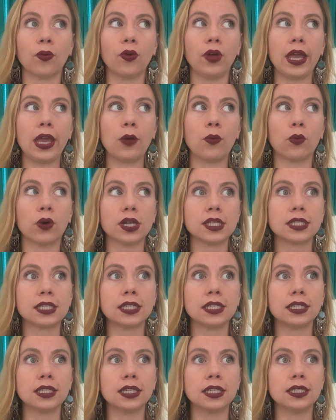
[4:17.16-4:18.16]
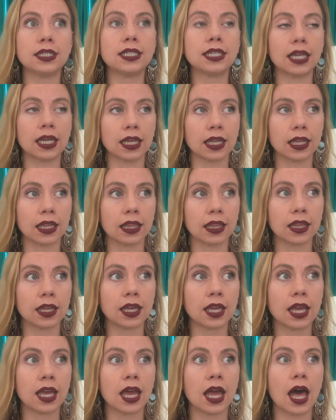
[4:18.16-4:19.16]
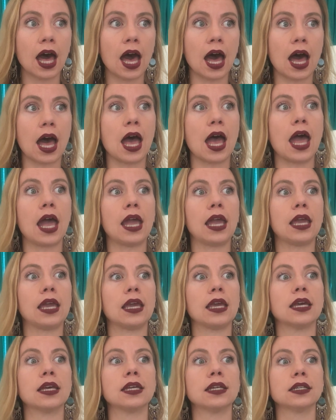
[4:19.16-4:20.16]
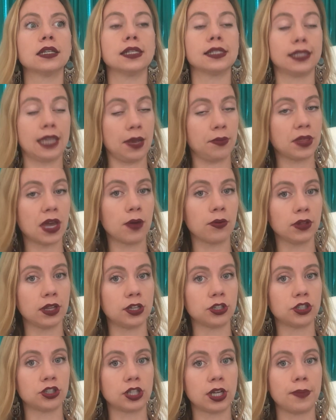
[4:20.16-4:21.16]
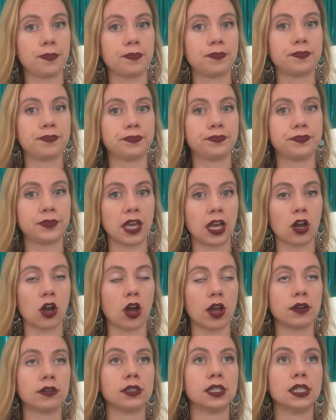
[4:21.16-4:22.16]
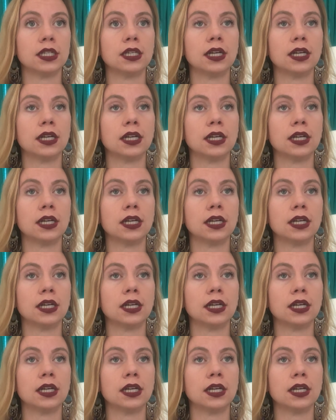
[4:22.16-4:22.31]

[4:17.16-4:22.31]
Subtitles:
it wasn't until I escaped that relationship, thank God,